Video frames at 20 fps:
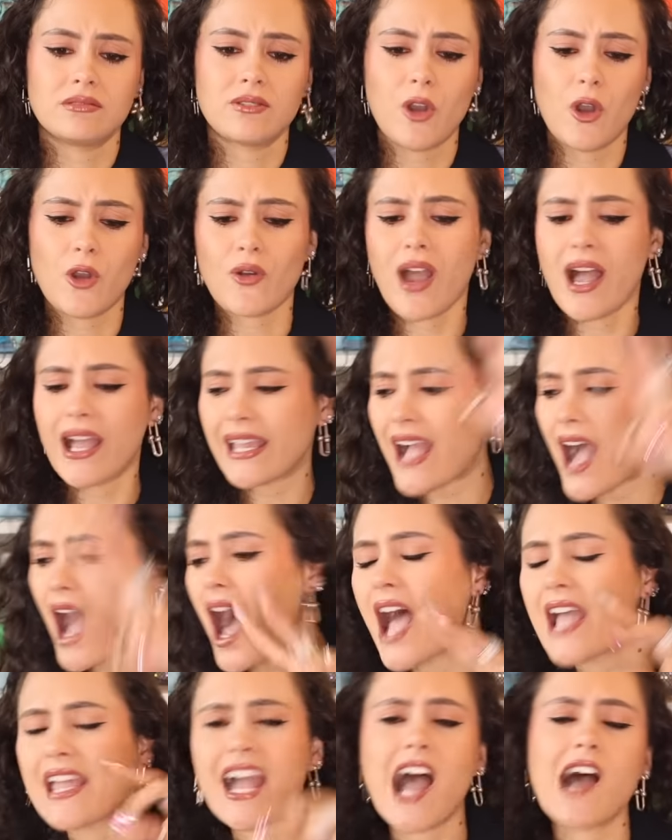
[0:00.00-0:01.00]
All right,
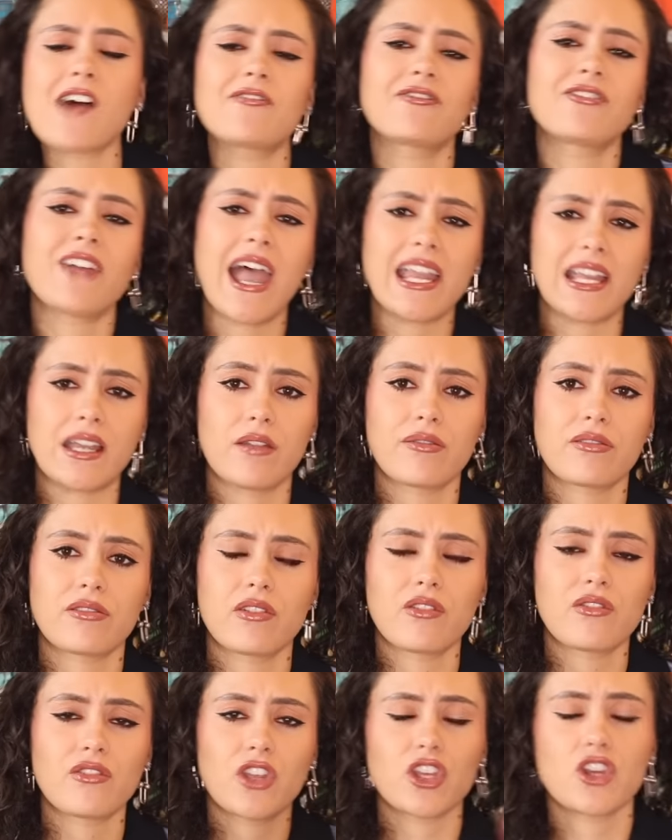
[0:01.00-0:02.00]
I have faith
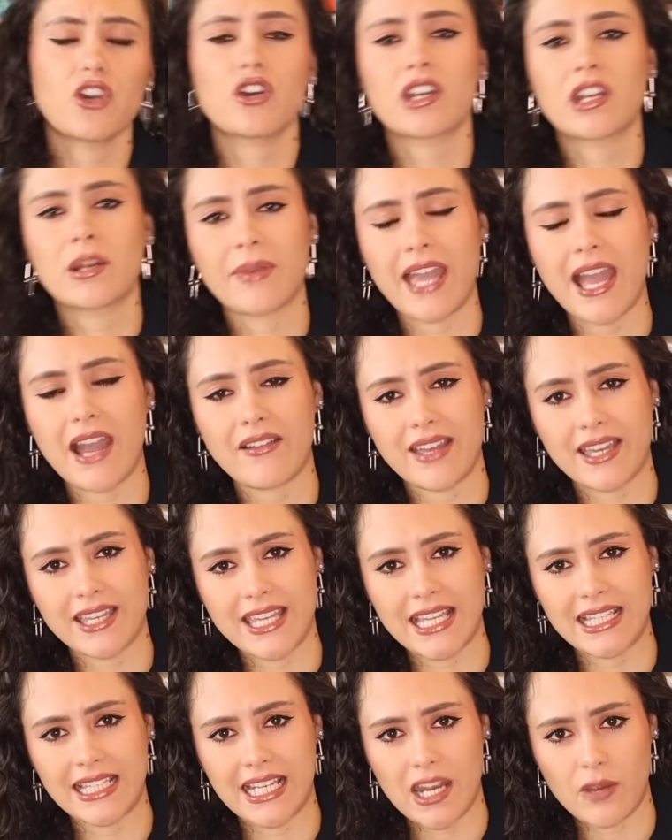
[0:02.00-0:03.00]
that you're going to be out here
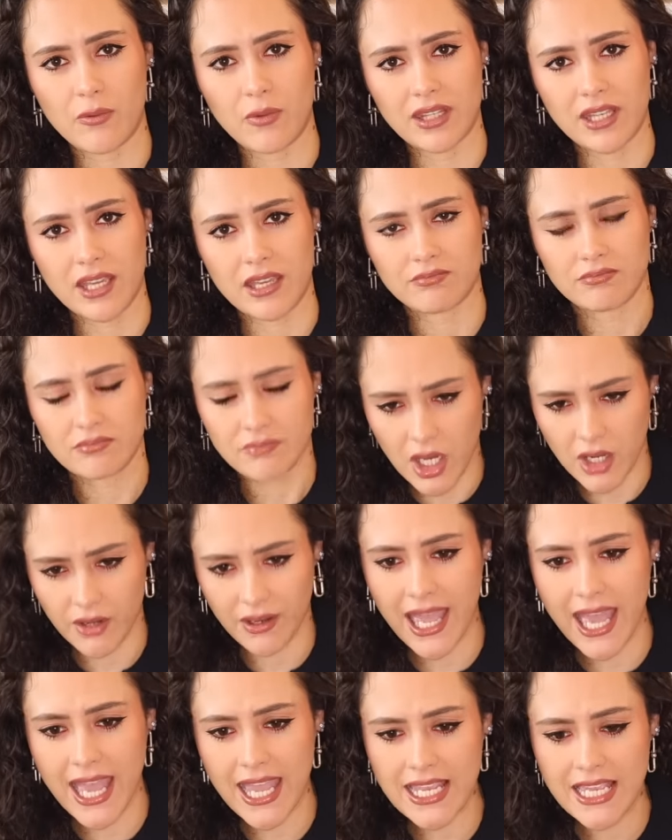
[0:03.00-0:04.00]
killing it with it.
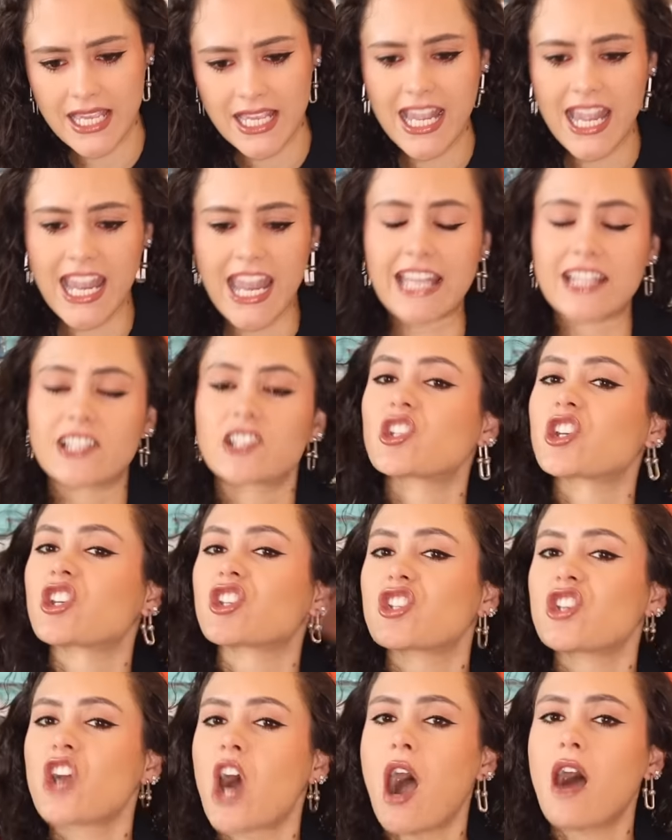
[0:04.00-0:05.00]
Okay, it's
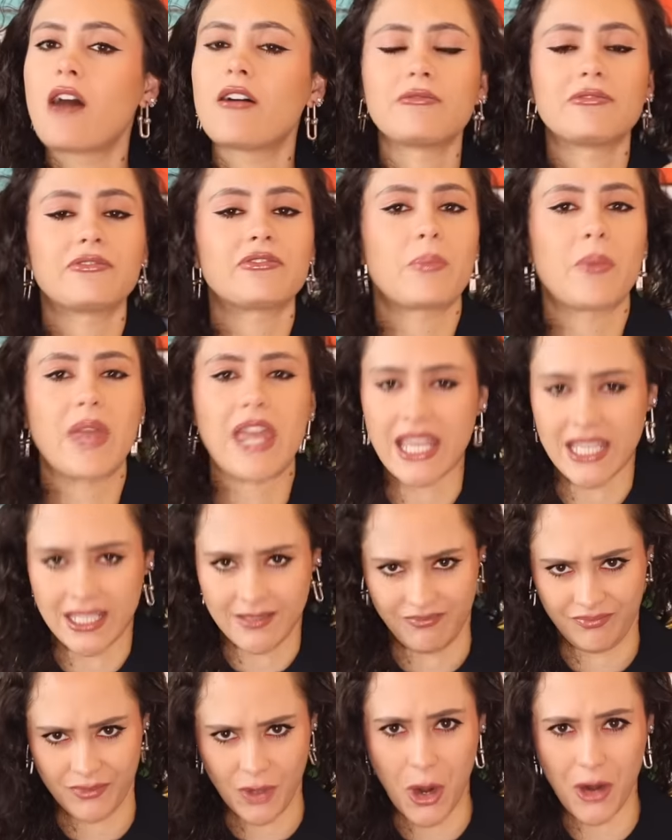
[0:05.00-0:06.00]
just not for me.
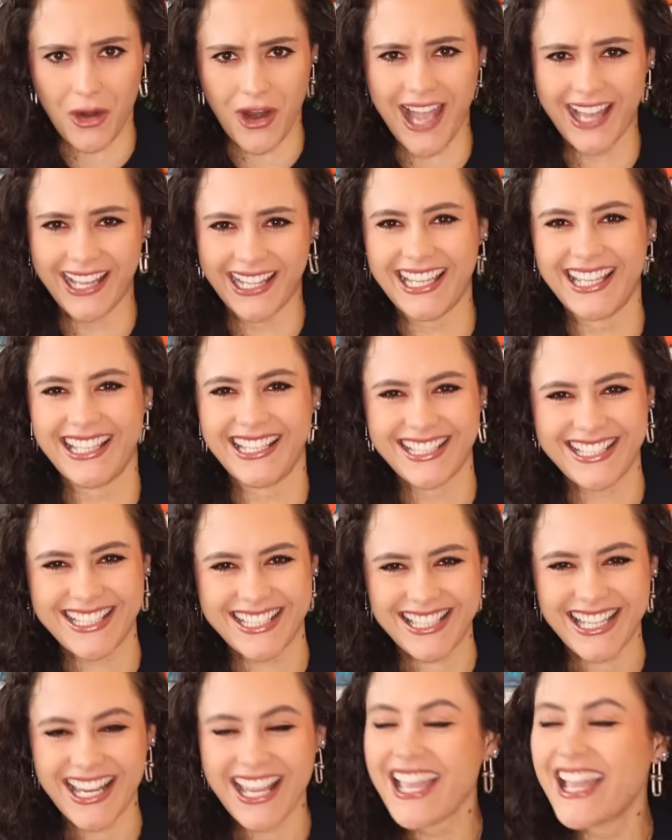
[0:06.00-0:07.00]
All
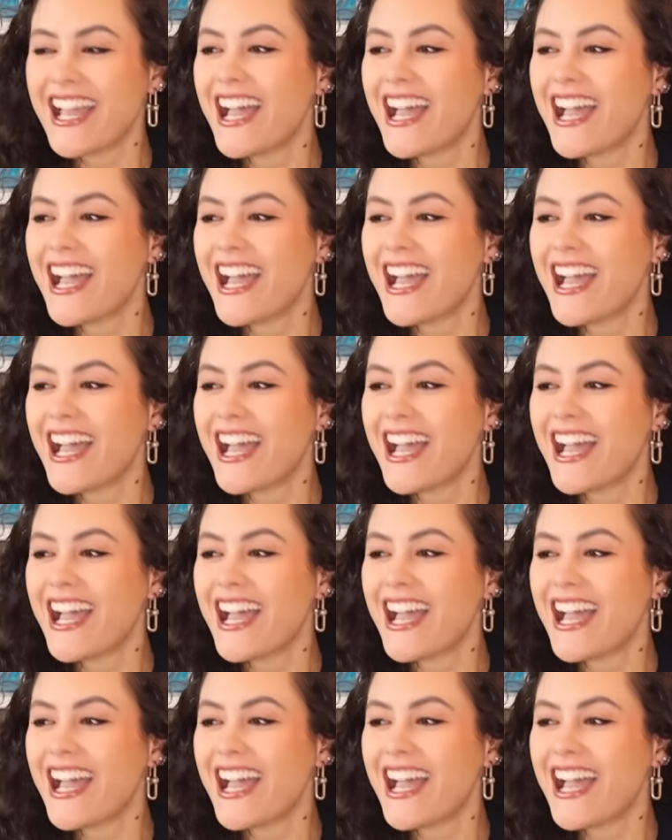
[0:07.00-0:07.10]
right.